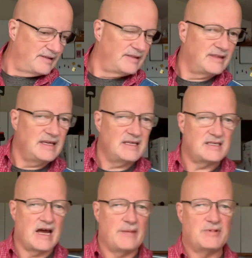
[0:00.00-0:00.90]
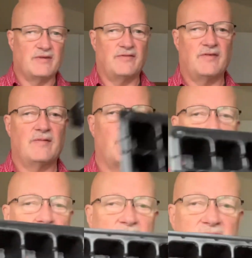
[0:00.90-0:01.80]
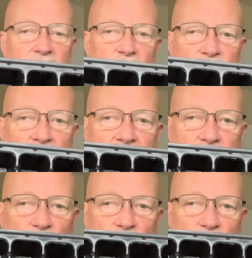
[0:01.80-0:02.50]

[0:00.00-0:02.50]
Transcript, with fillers: these types of multi-cell trays,